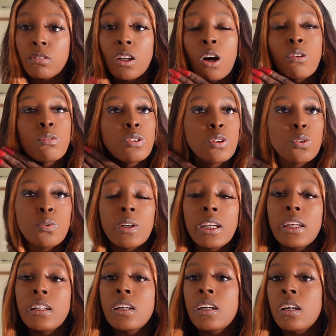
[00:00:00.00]
Don't do
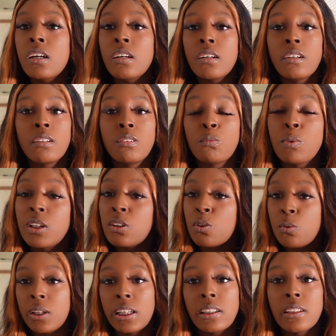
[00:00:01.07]
it with the
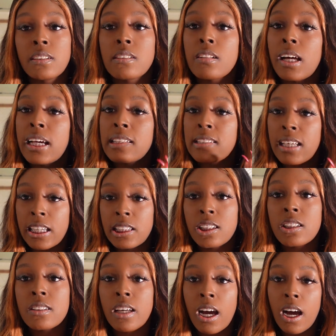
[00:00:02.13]
quickness. Like, take
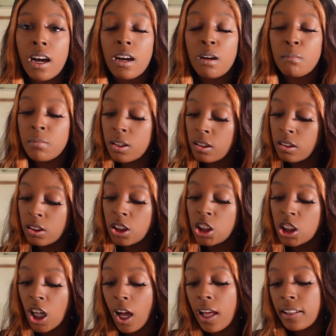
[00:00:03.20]
your time,
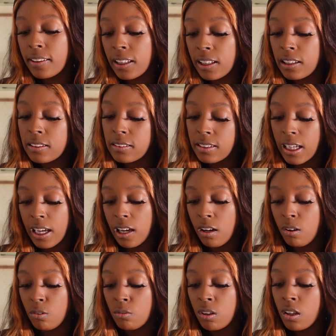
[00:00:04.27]
jot things
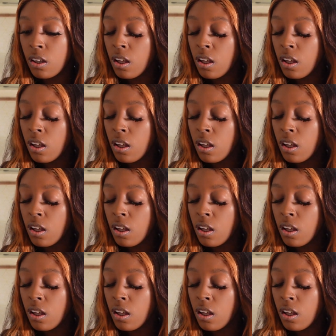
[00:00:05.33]
down,